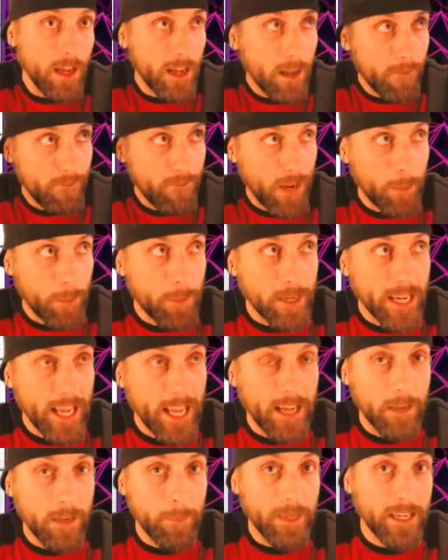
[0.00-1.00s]
vapor
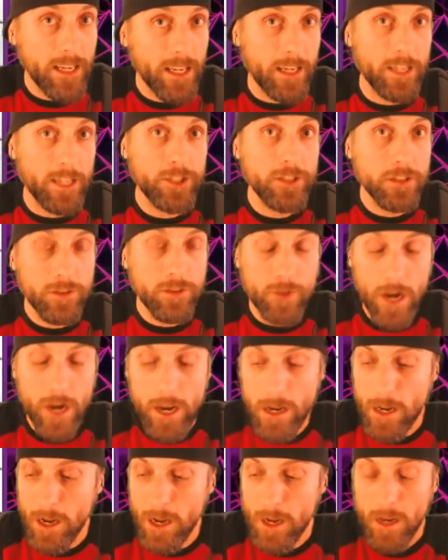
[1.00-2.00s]
canopy conditions,
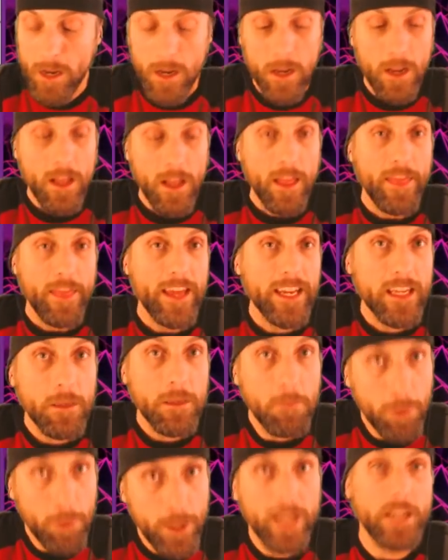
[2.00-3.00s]
right? They
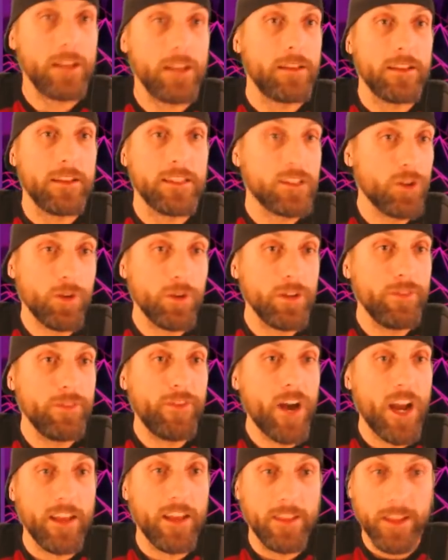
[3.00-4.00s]
can breathe. It's totally
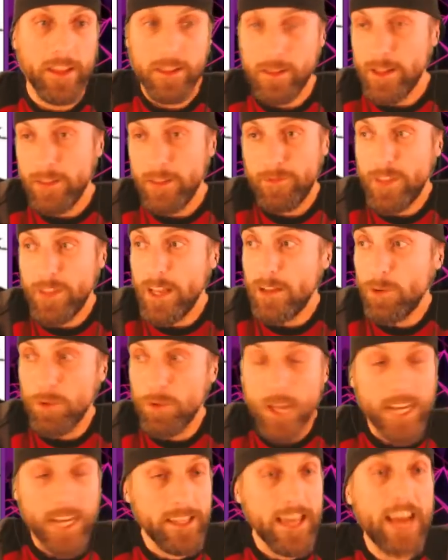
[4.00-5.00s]
fine. And if they don't
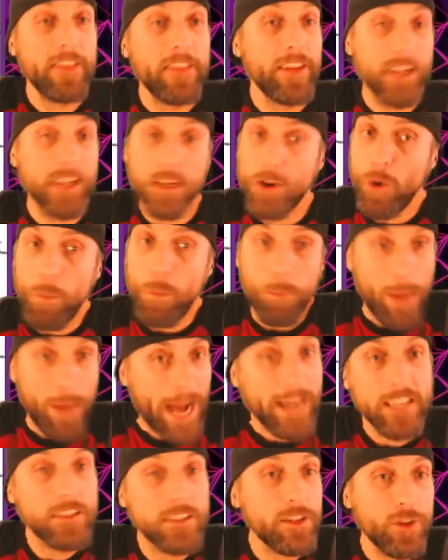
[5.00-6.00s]
like that, they can go
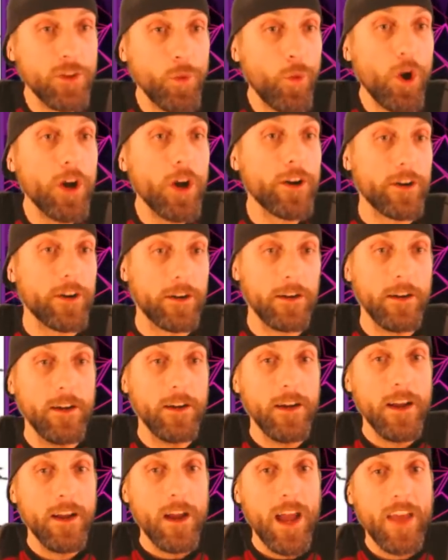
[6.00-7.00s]
back into the water
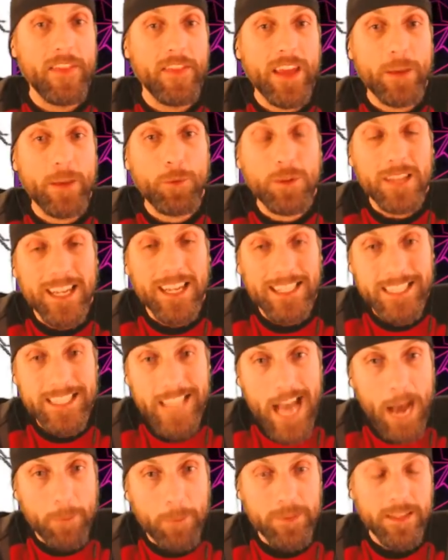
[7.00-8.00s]
and they will
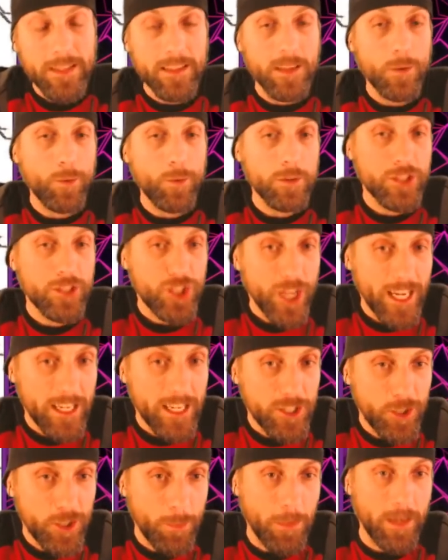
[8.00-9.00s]
adapt and they will
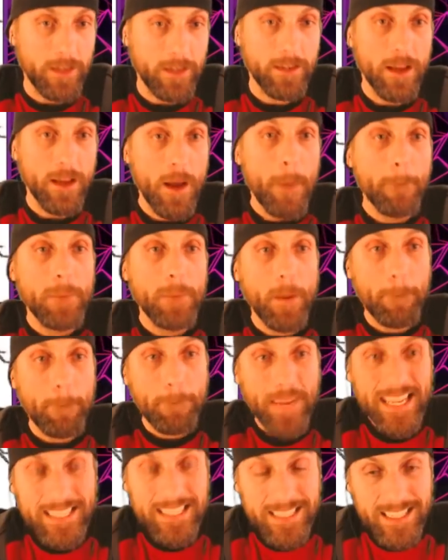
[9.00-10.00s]
change a bit. But
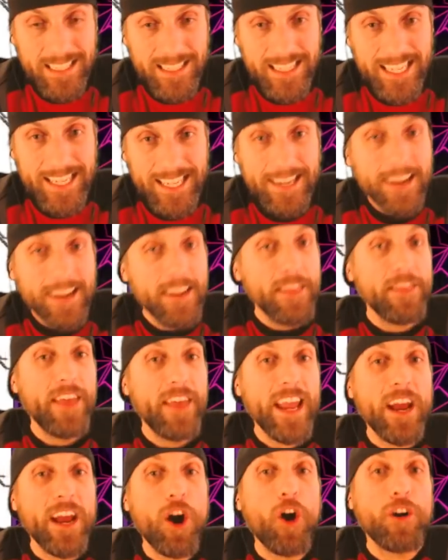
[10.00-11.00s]
basically,
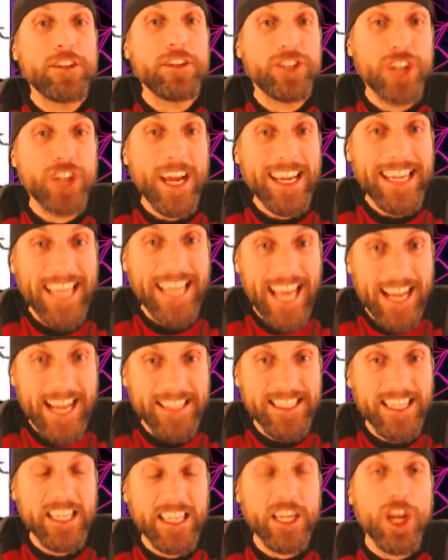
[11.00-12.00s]
they are
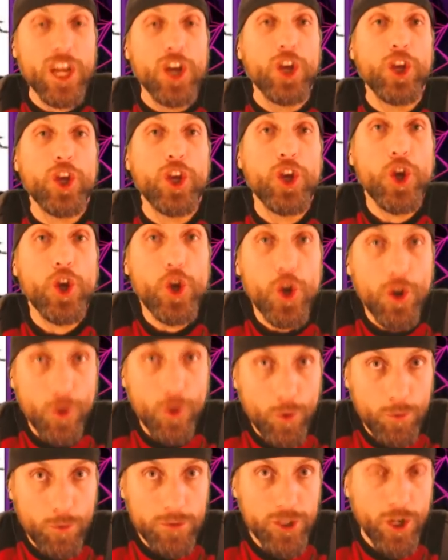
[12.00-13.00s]
gigantic,
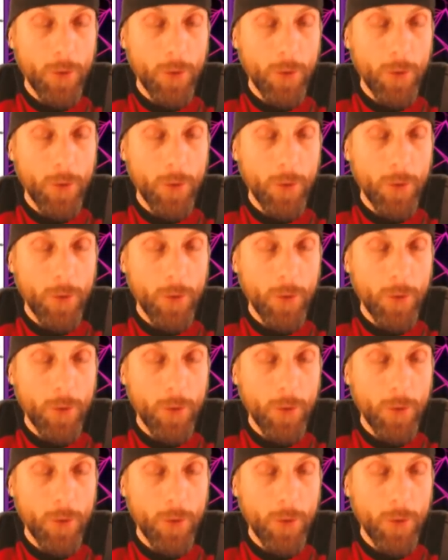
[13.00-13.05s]
huge